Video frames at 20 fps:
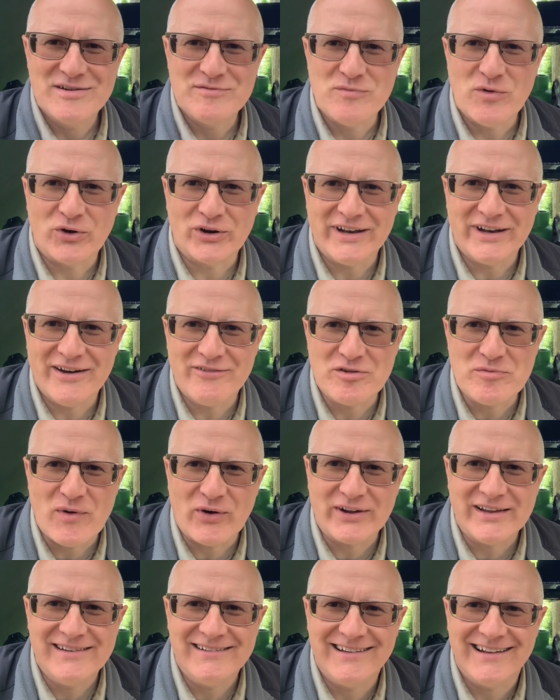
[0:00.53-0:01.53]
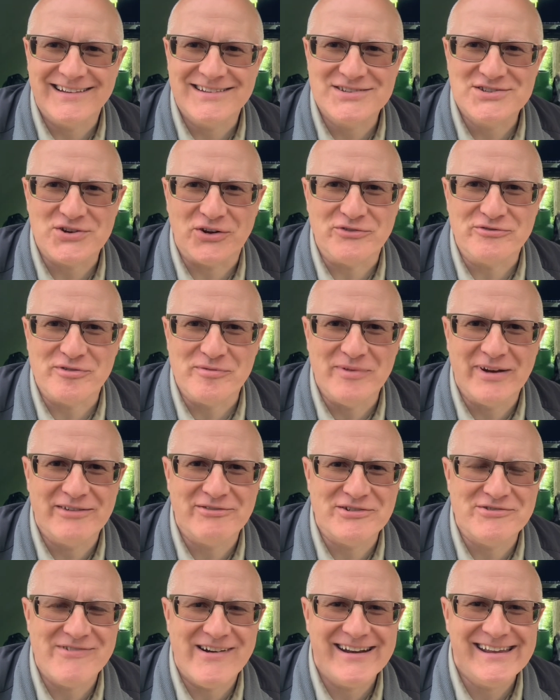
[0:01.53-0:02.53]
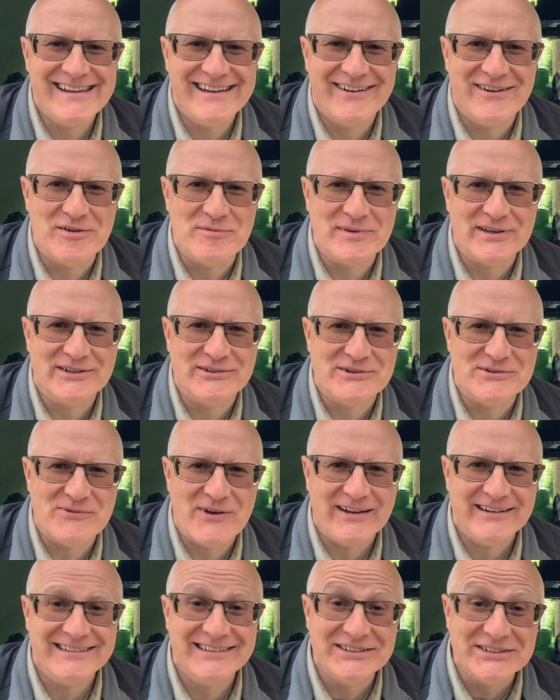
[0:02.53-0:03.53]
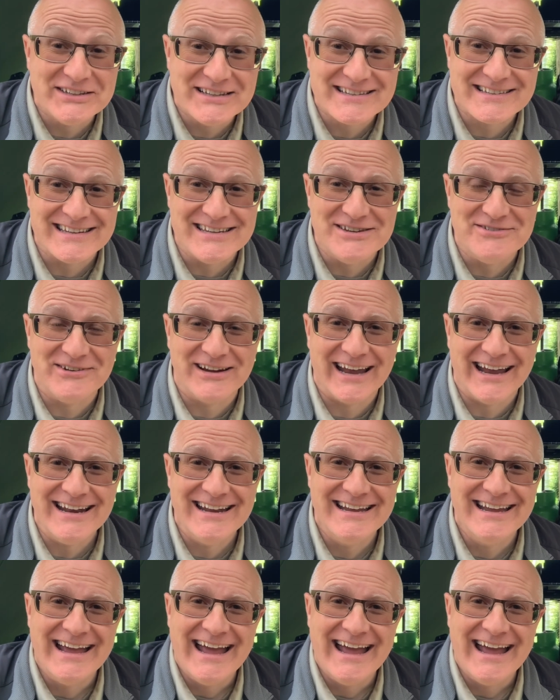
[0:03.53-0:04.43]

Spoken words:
Morning, everybody. It's John from Live and Ready. Hope you're doing well. Good to see you again.